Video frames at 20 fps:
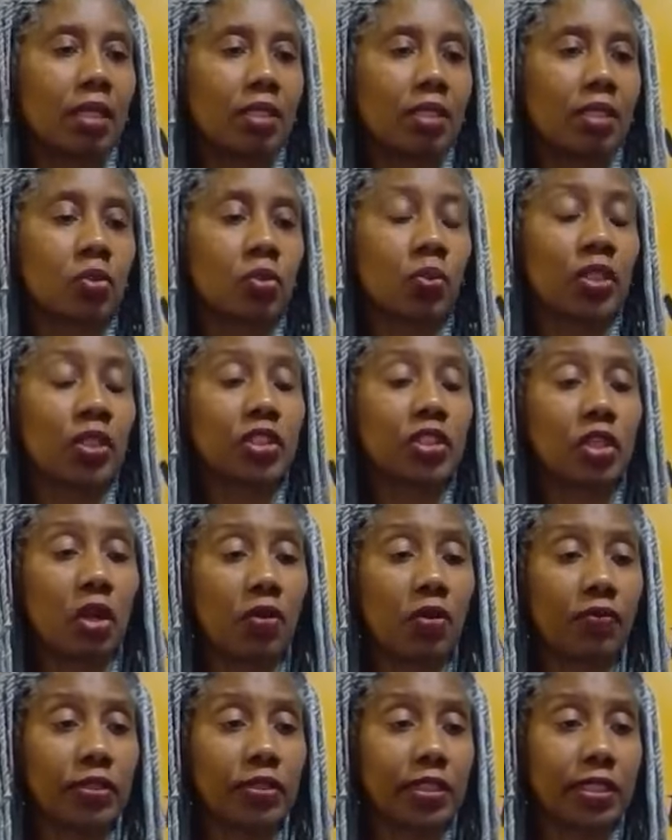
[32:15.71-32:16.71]
Switch
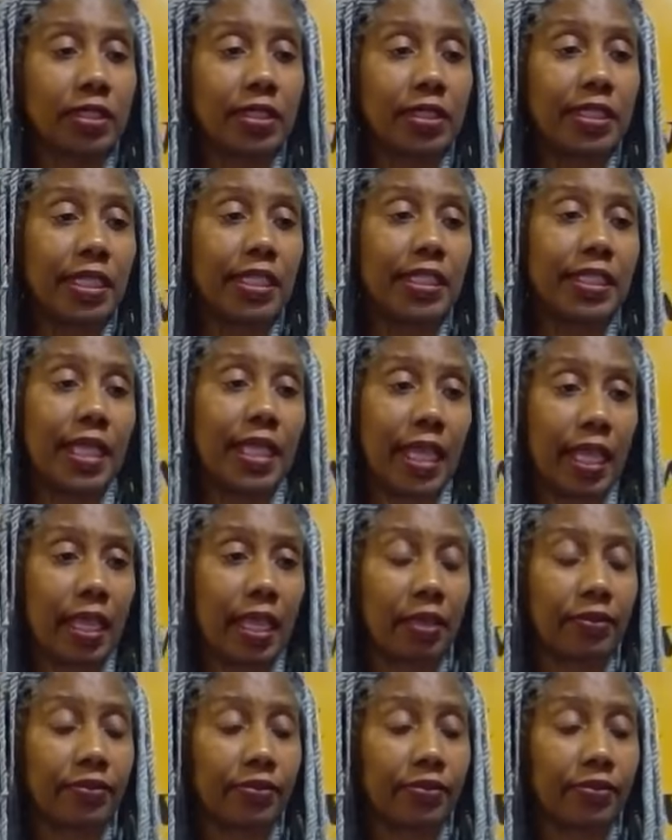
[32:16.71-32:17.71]
over to
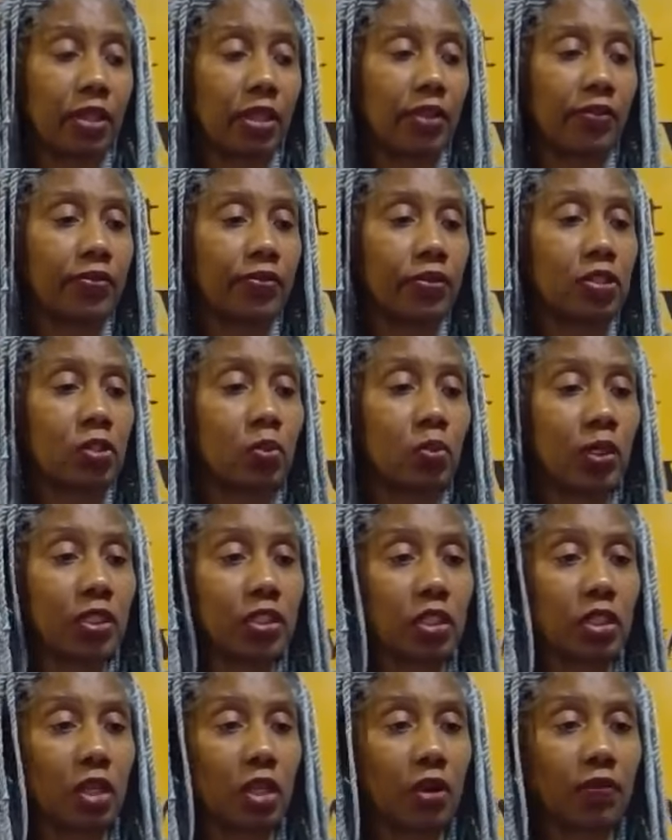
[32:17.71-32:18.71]
decaf. If you
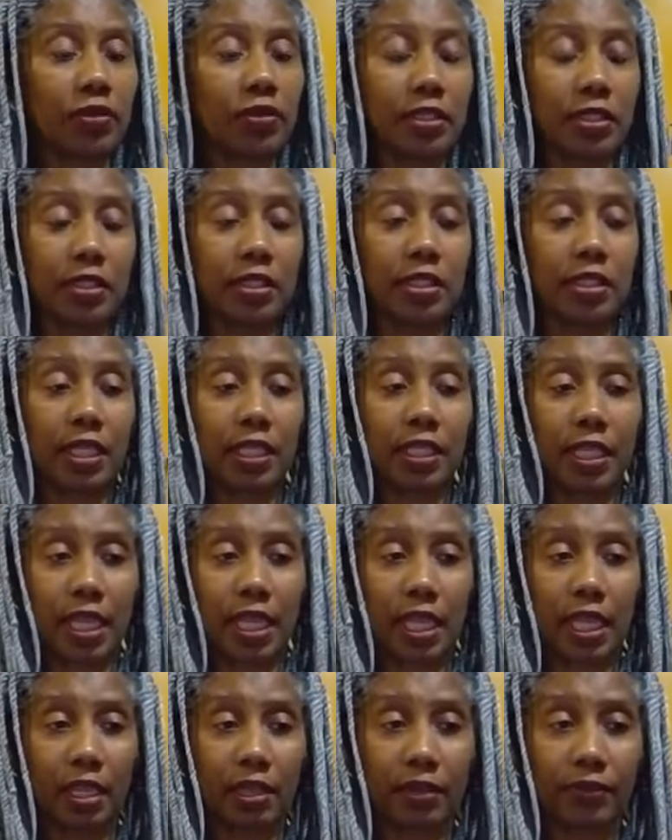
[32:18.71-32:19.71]
switch over to
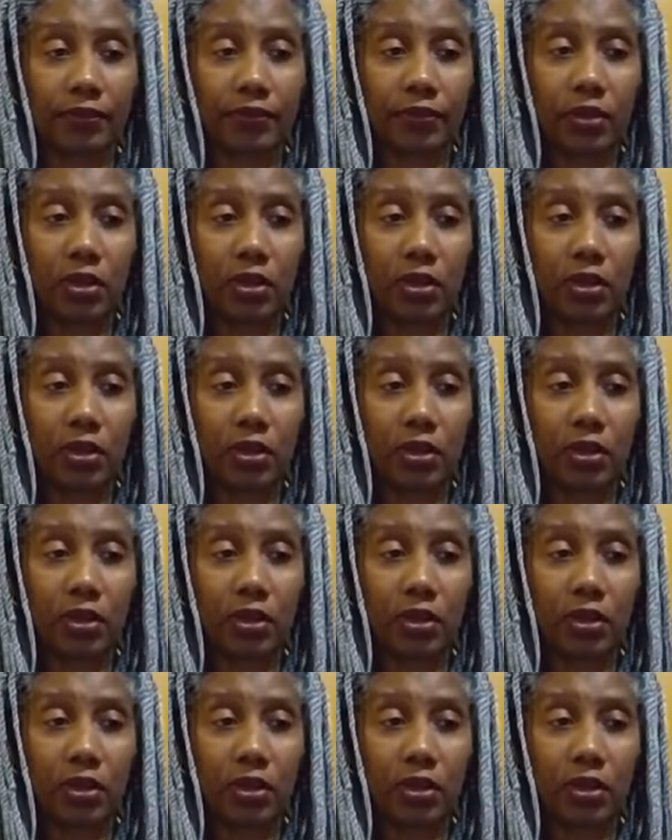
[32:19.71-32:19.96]
decaf,